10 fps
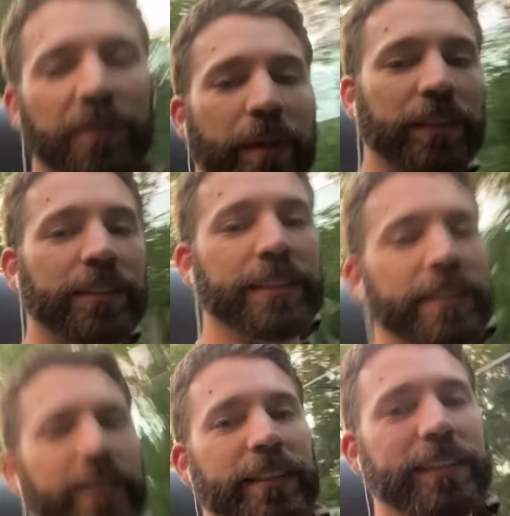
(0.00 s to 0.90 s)
buckled
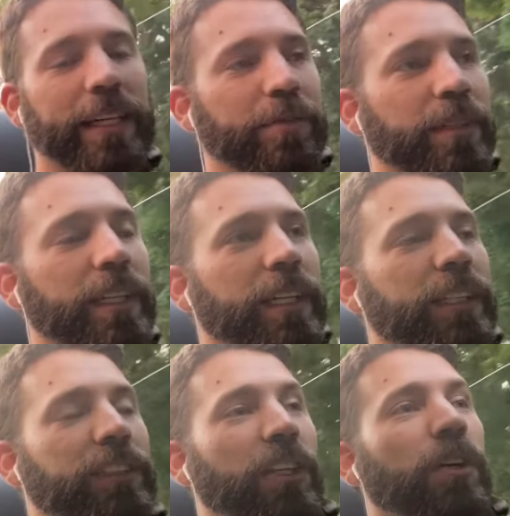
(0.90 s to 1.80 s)
in and safe.
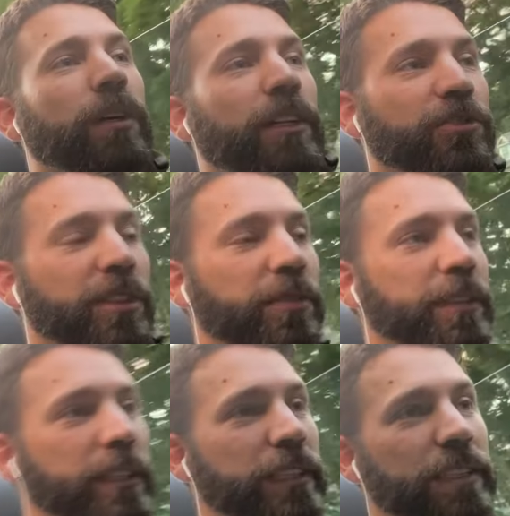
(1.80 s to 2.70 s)
So adrenal
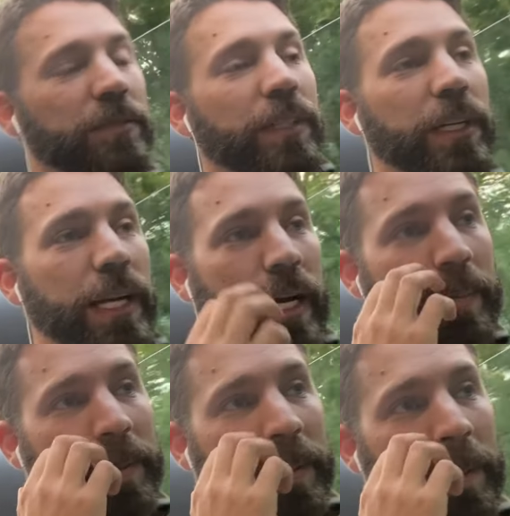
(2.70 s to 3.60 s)
fatigue is very
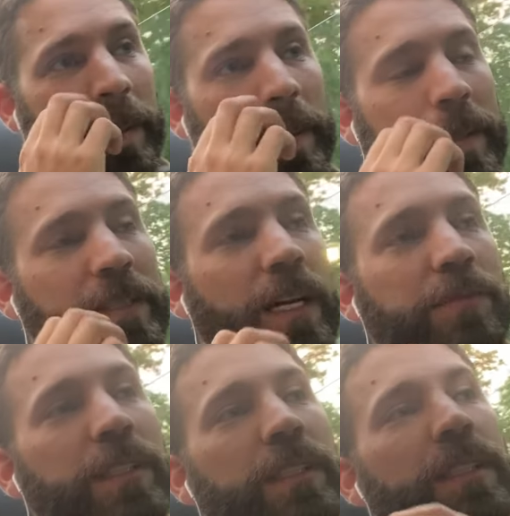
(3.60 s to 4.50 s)
common. It's
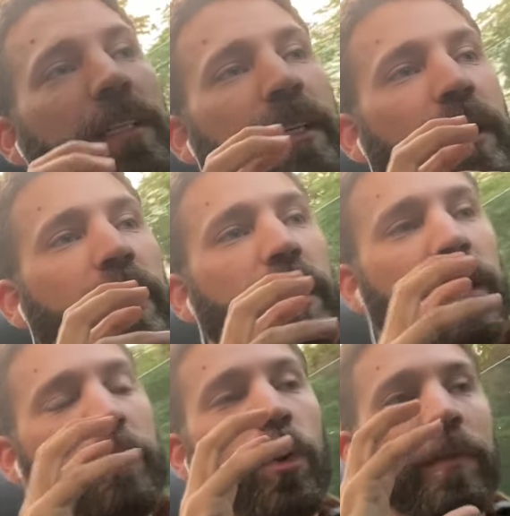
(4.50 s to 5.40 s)
often
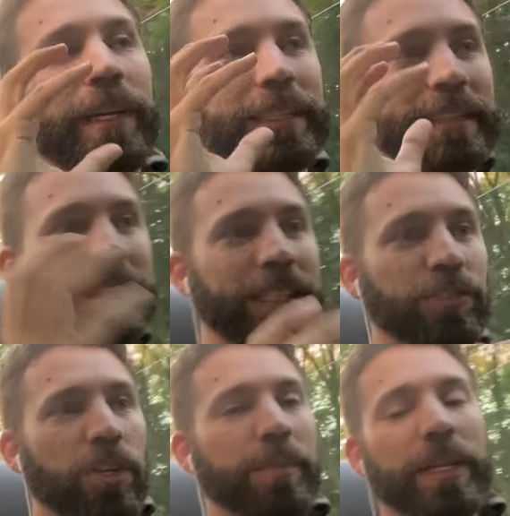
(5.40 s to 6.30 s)
more of like a
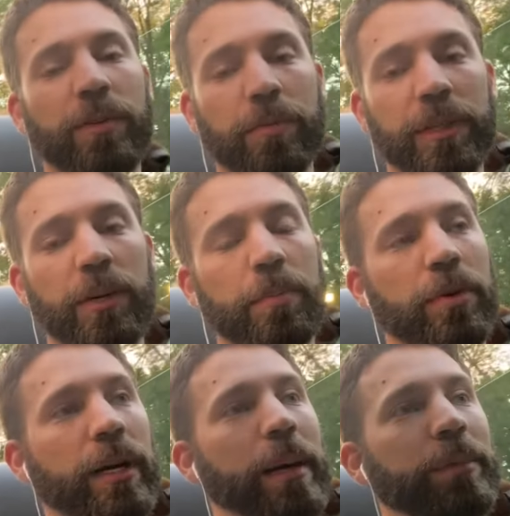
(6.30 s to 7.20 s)
syndrome than a real
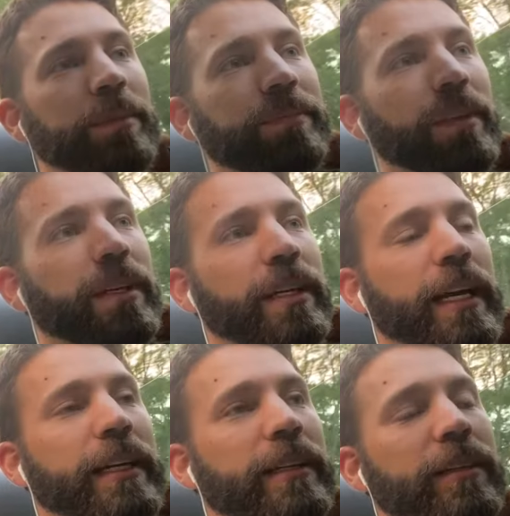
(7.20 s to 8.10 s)
problem, and it